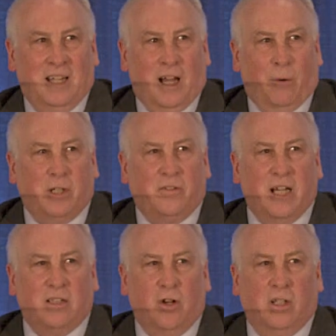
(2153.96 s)
I want to
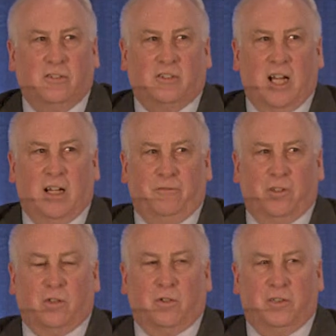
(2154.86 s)
thank all the staff for
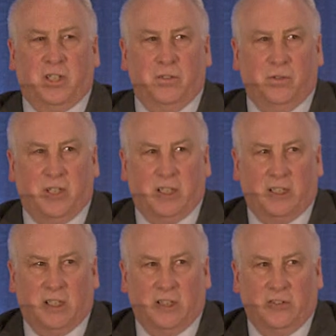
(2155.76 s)
their continued
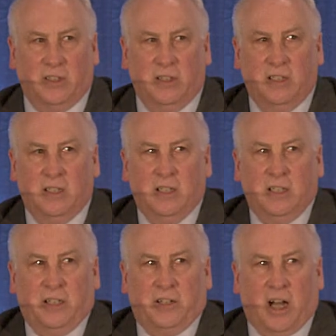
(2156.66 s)
dedication,
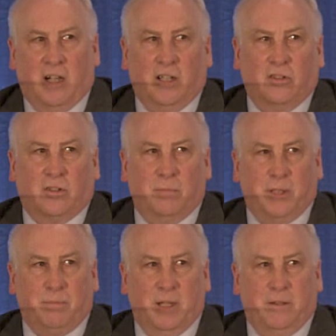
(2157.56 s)
tireless
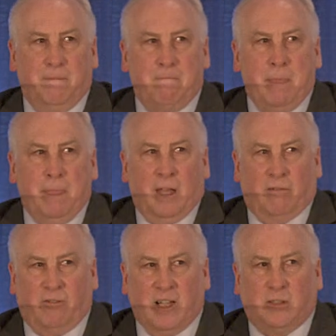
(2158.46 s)
commitment
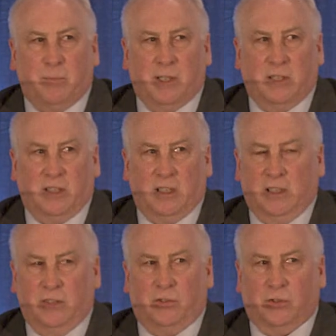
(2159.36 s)
and flexibility
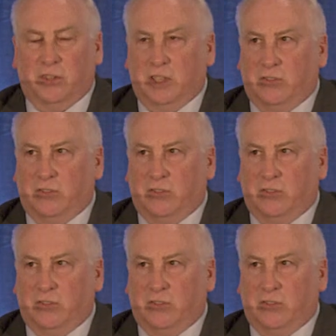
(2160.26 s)
during these